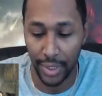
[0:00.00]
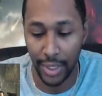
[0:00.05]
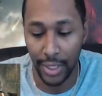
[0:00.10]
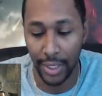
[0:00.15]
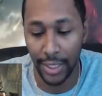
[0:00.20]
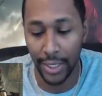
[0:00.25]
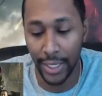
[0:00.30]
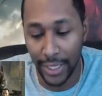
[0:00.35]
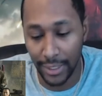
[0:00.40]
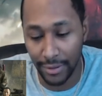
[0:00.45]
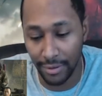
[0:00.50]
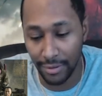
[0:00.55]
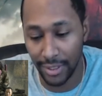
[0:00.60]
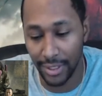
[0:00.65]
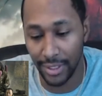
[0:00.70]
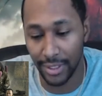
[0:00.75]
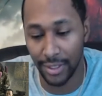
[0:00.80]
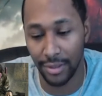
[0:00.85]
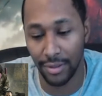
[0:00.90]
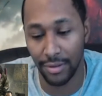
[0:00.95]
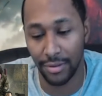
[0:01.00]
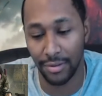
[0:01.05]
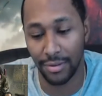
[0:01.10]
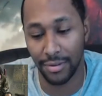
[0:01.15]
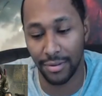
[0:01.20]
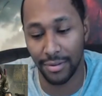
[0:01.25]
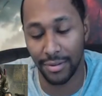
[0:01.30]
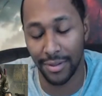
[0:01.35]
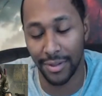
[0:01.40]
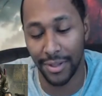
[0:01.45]
Next
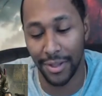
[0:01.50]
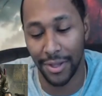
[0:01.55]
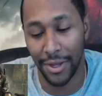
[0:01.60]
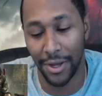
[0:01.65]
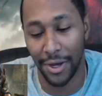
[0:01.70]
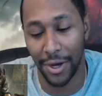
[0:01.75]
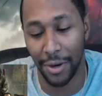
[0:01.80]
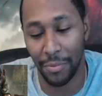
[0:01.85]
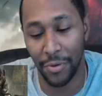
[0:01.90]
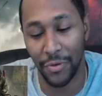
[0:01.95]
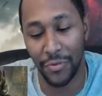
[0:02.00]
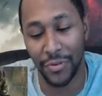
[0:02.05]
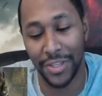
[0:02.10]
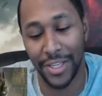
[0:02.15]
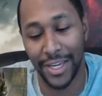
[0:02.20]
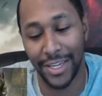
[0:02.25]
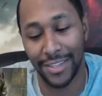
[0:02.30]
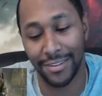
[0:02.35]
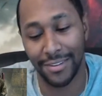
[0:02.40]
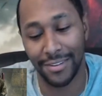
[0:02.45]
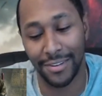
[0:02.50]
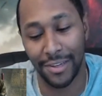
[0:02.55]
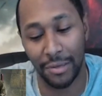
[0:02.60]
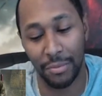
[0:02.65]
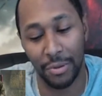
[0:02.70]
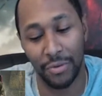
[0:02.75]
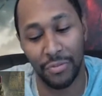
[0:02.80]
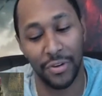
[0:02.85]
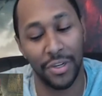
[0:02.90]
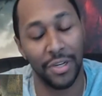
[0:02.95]
is a movie that's gonna
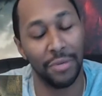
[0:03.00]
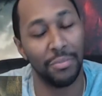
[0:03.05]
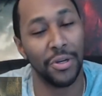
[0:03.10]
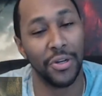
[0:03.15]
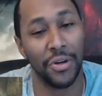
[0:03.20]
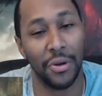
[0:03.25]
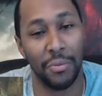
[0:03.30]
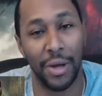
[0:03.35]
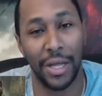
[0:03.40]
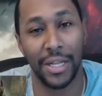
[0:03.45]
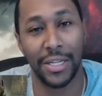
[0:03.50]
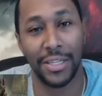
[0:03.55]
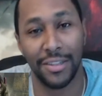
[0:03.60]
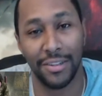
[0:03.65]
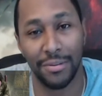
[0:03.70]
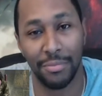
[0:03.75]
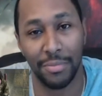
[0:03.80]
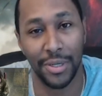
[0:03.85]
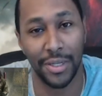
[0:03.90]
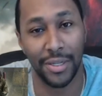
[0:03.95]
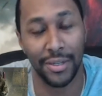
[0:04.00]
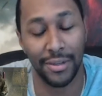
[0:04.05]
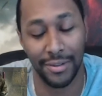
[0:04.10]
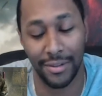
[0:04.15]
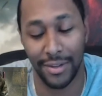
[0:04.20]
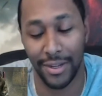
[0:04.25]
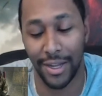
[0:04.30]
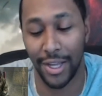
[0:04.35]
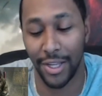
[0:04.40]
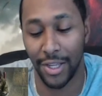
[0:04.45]
be funny being on my list, but
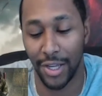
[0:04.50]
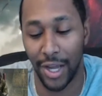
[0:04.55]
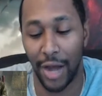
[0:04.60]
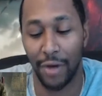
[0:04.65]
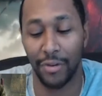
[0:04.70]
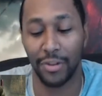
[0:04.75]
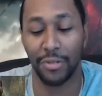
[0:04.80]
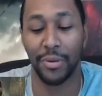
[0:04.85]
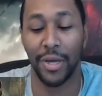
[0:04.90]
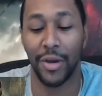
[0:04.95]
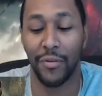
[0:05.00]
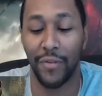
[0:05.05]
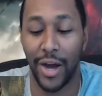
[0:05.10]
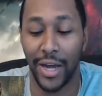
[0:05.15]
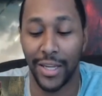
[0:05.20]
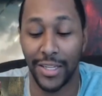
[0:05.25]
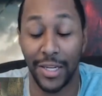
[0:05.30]
I'll explain why.